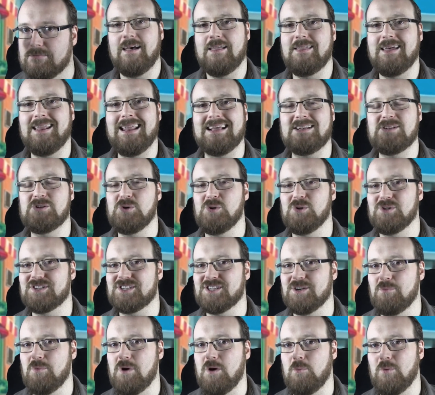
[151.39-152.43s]
And then I duel
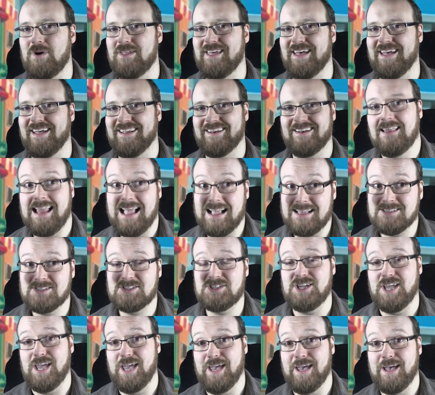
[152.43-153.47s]
someone with it. Last
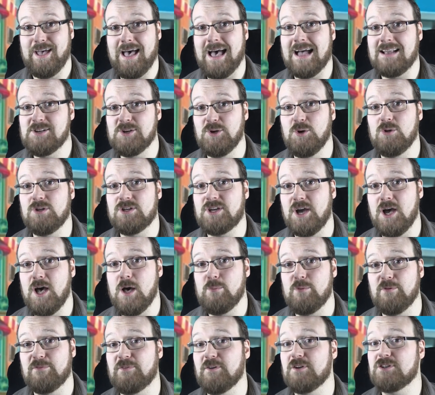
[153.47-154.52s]
year, I dueled
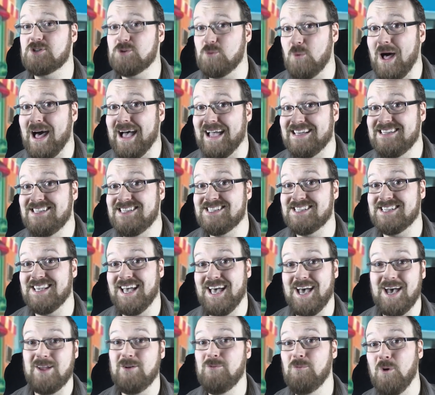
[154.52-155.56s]
LittleKuriboh twice
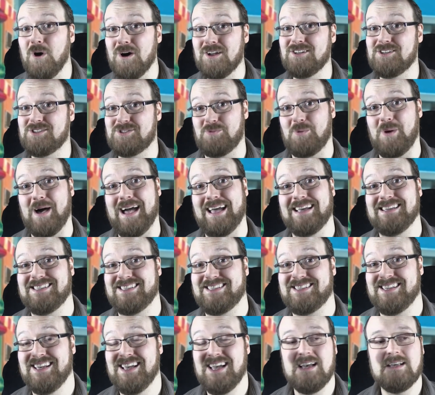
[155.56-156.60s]
and won
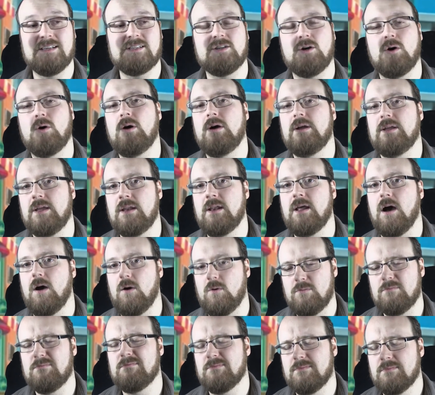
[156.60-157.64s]
twice. So, you know,